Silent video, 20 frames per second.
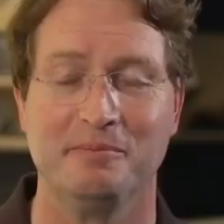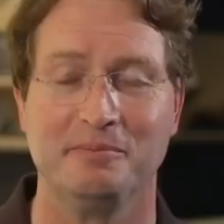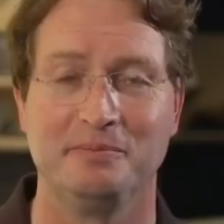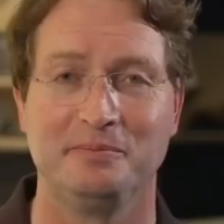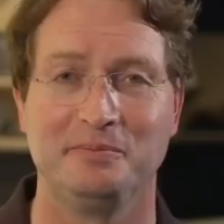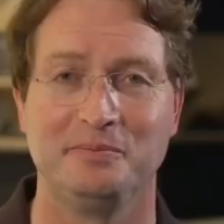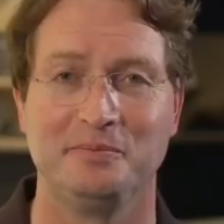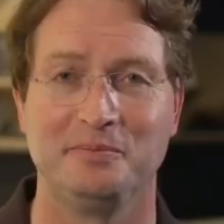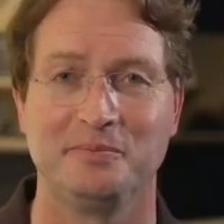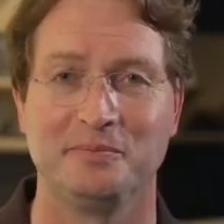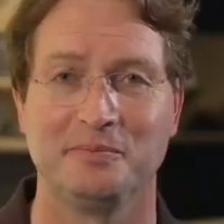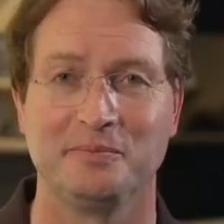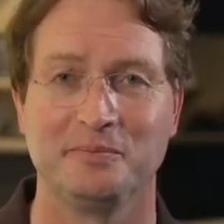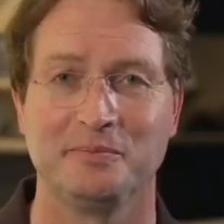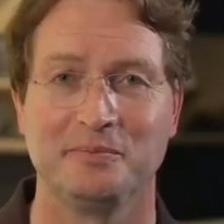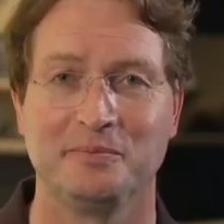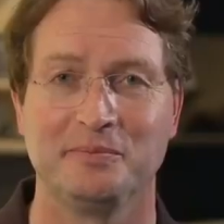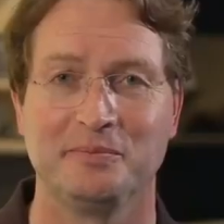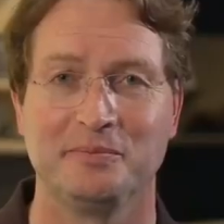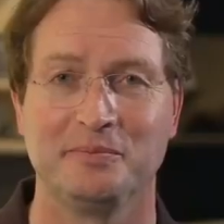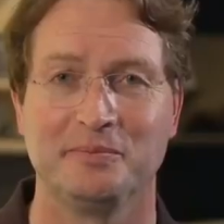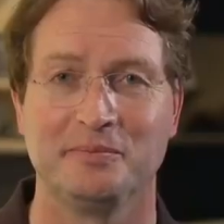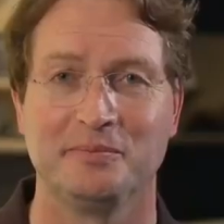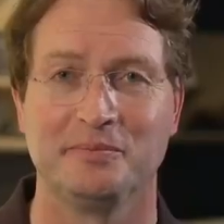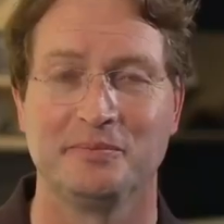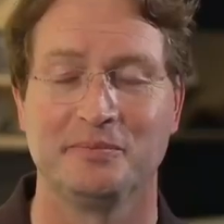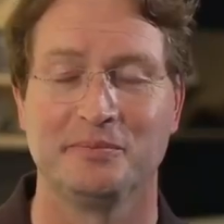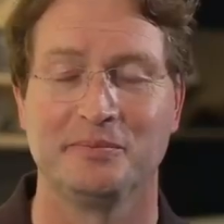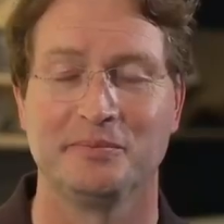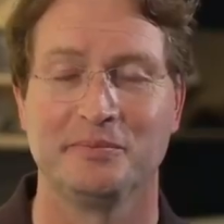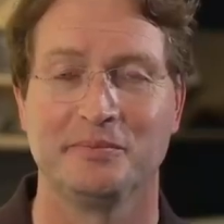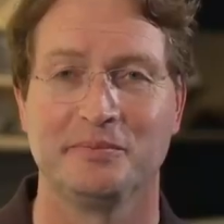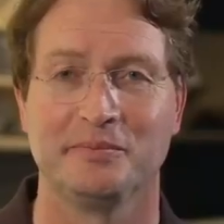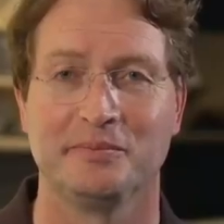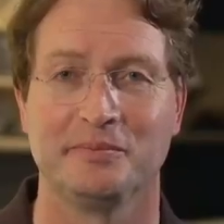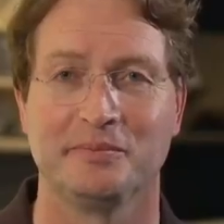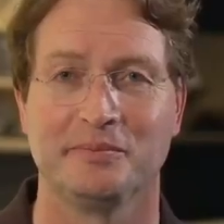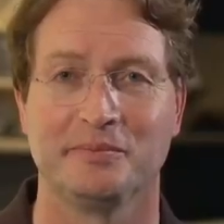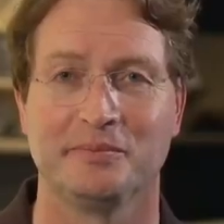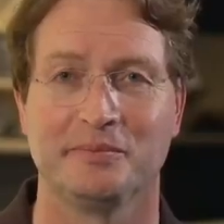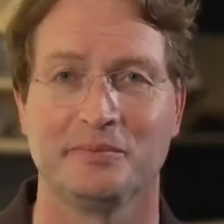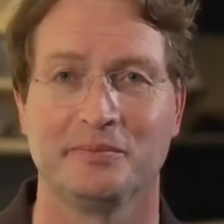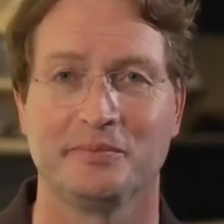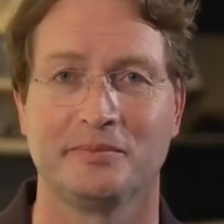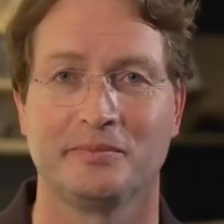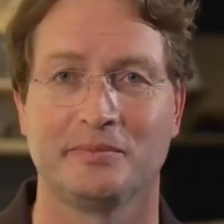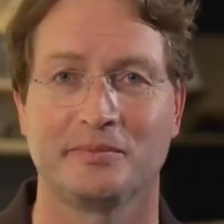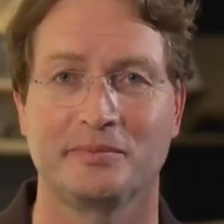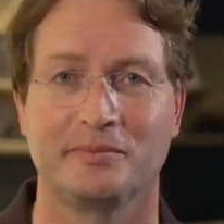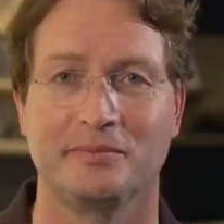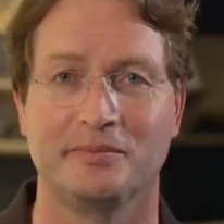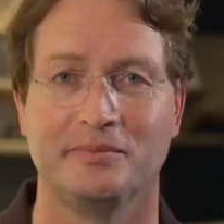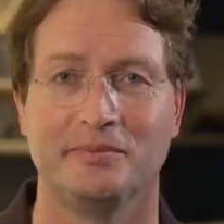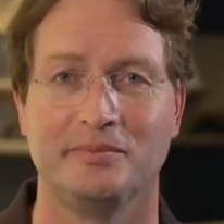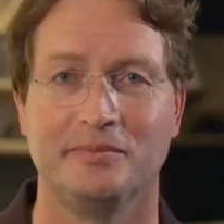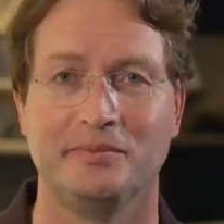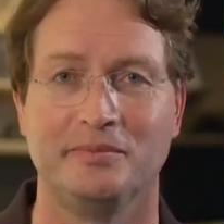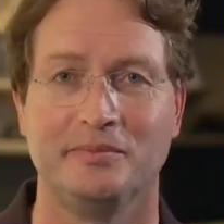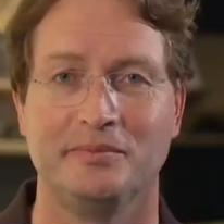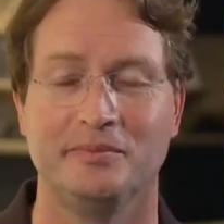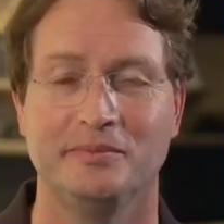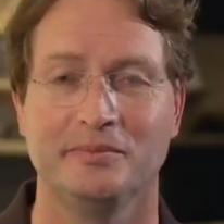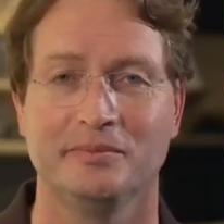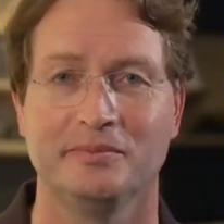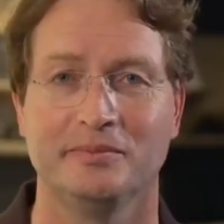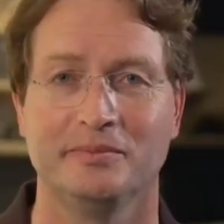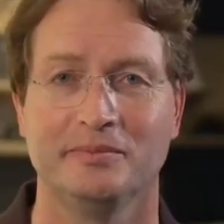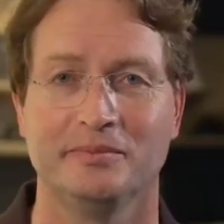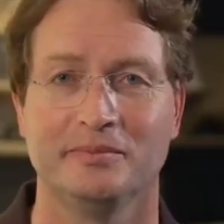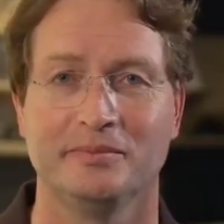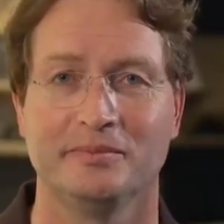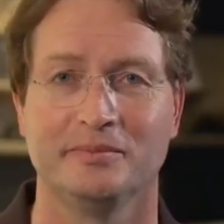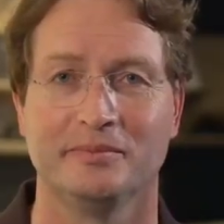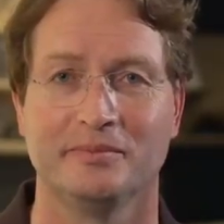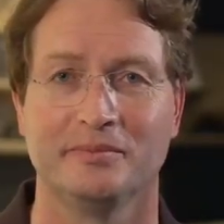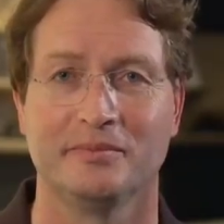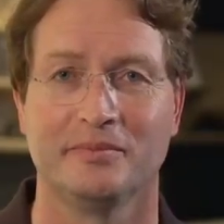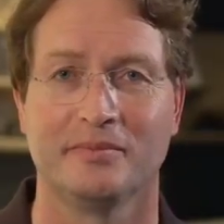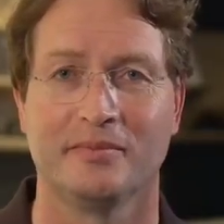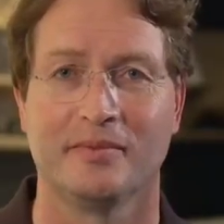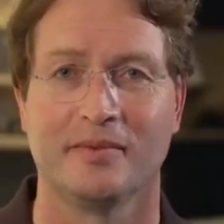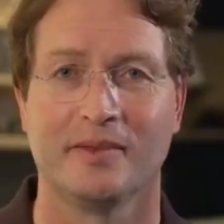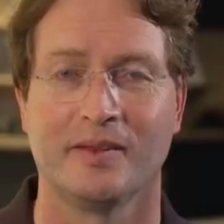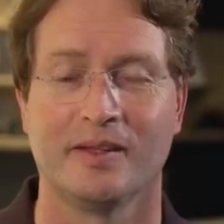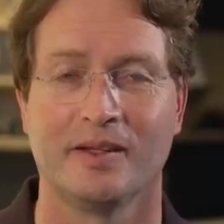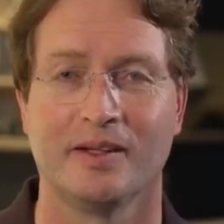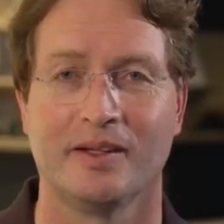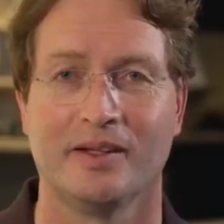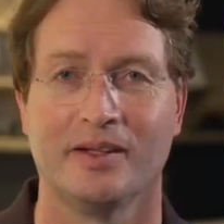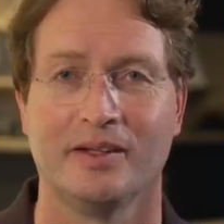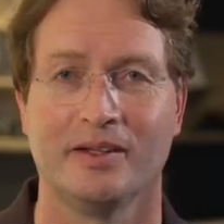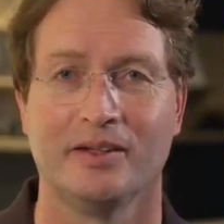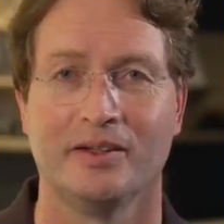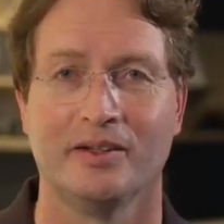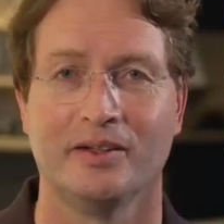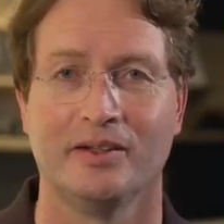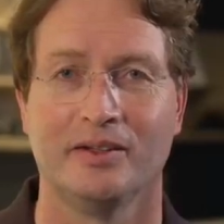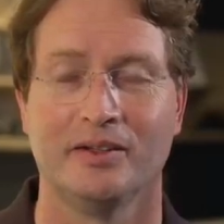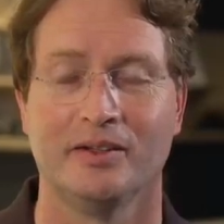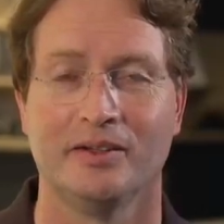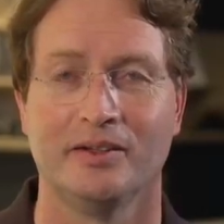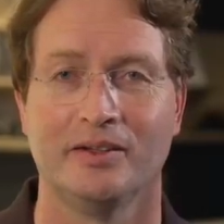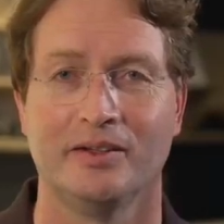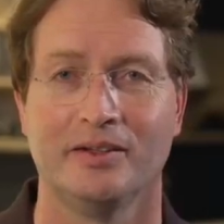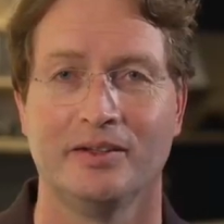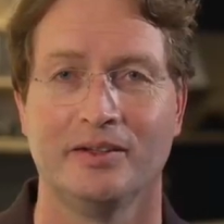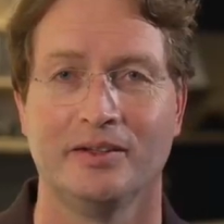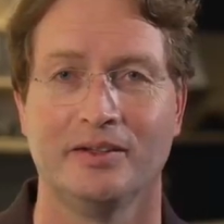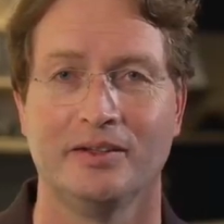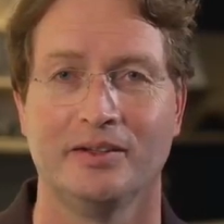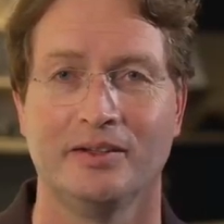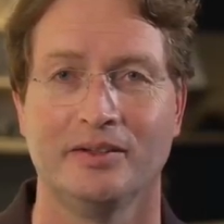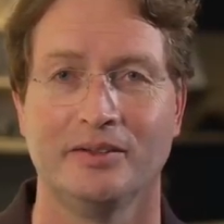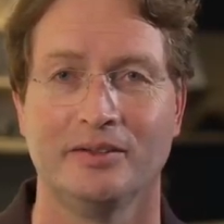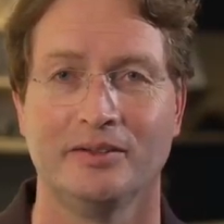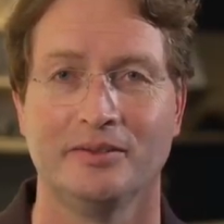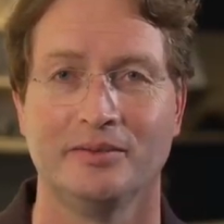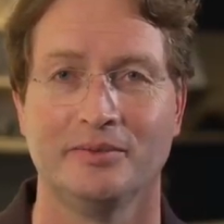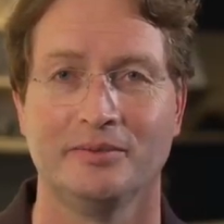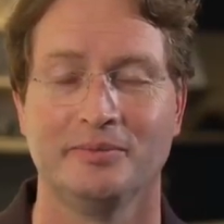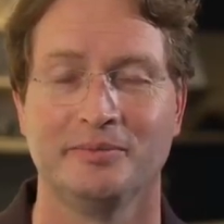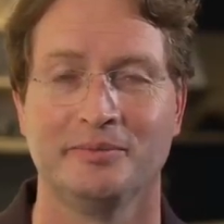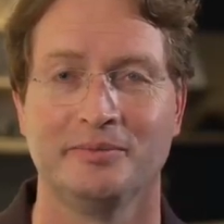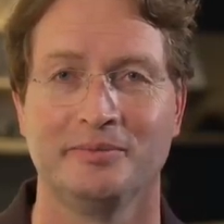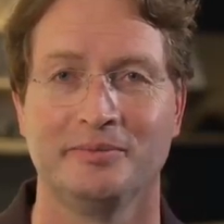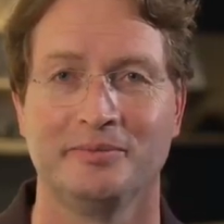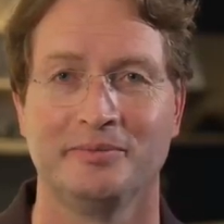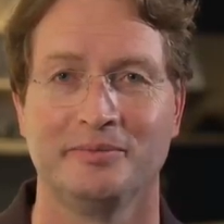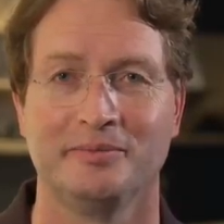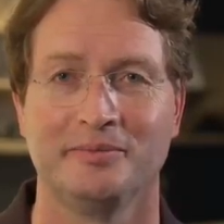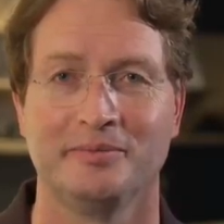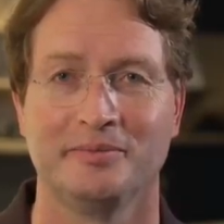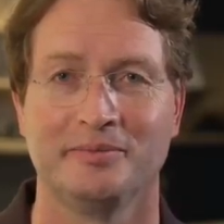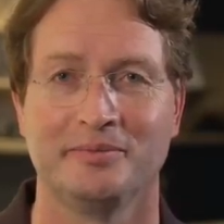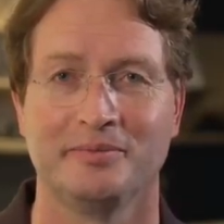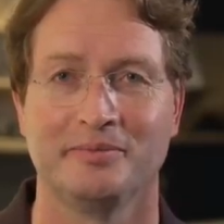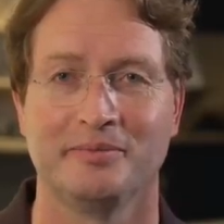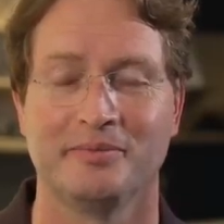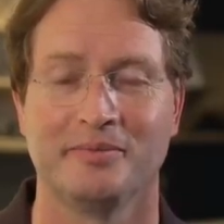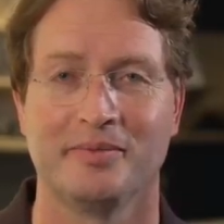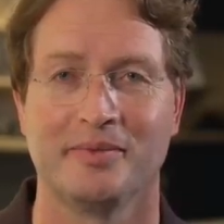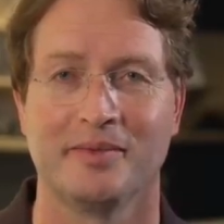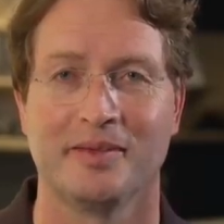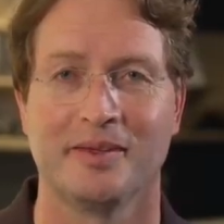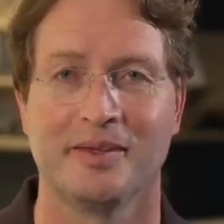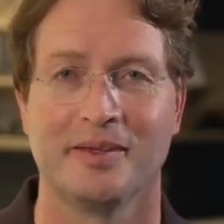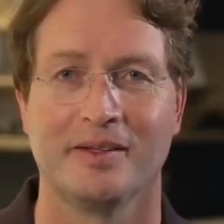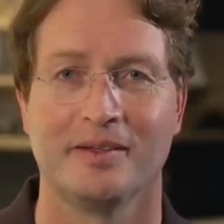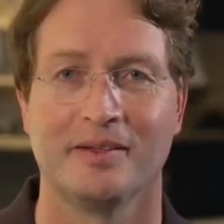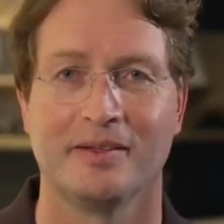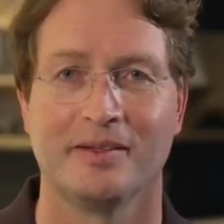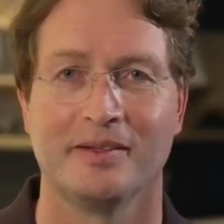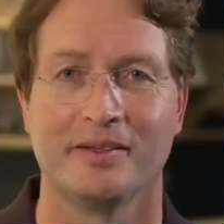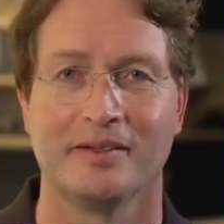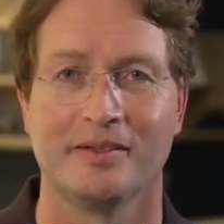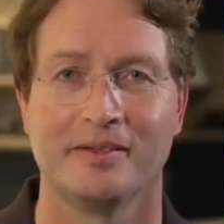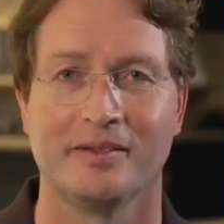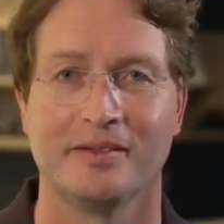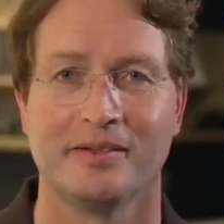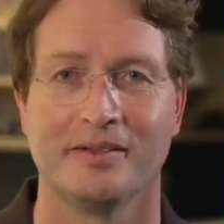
The person shown says nothing.